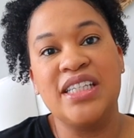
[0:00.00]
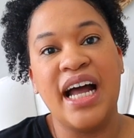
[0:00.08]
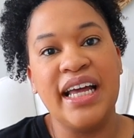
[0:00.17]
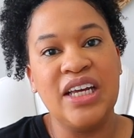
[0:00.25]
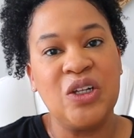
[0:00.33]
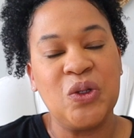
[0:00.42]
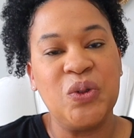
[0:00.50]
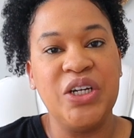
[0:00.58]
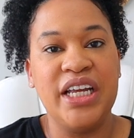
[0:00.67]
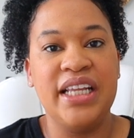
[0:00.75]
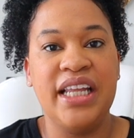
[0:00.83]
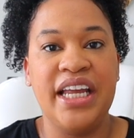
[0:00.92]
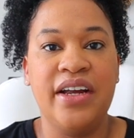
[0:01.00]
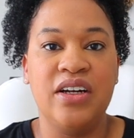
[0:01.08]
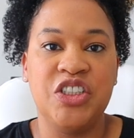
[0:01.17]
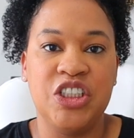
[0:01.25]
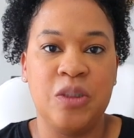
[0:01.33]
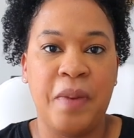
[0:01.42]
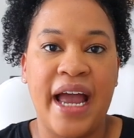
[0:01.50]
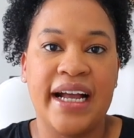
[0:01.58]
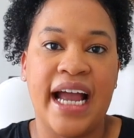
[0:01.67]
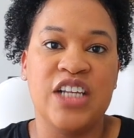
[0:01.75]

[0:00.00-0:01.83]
not included in the Heritage Pack